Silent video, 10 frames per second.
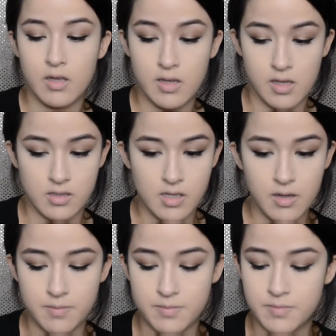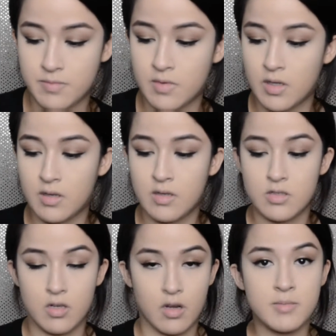And that's it.
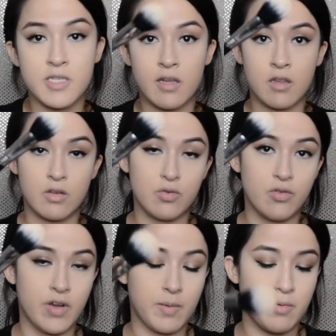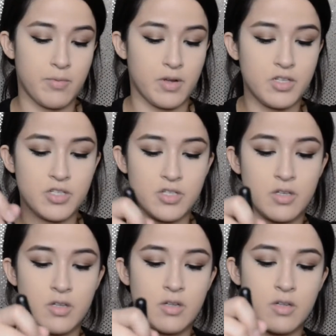So now I'm taking the dual fiber brush
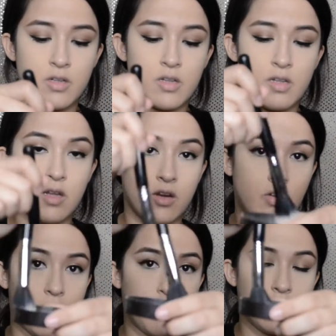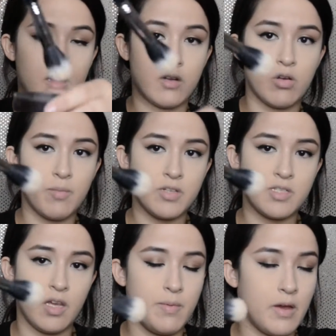and grabbing the Laura
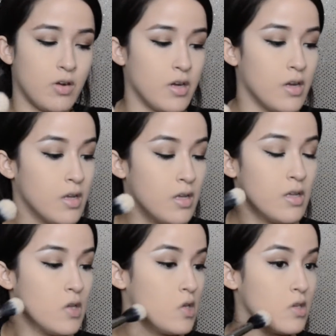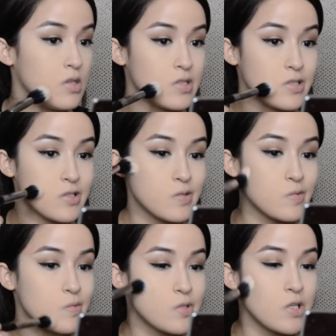Mercier powder, just
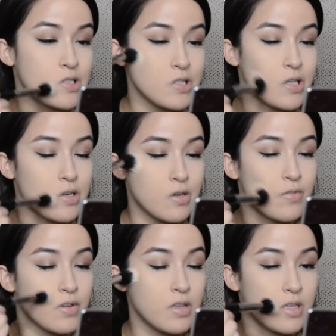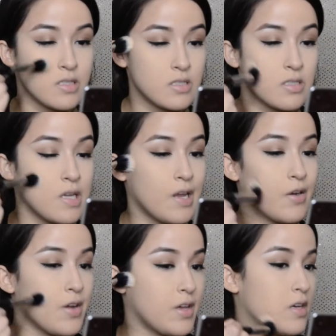dusting it over this
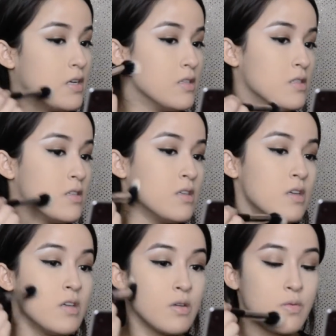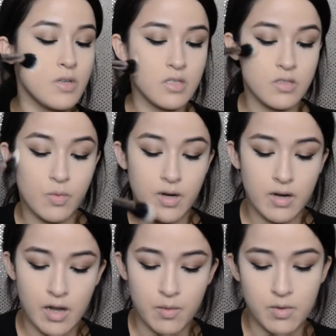area, which is where
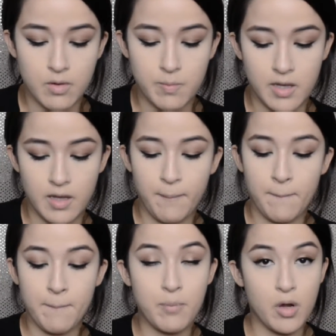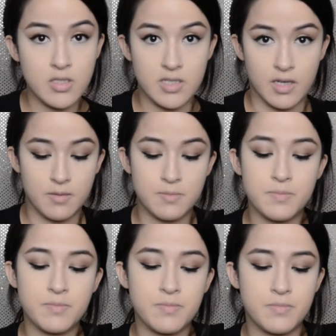I will be bronzing
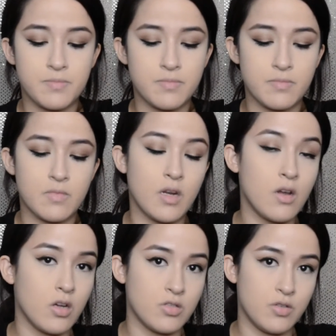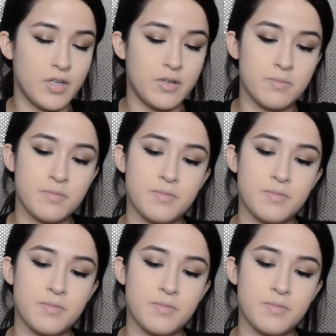and contouring.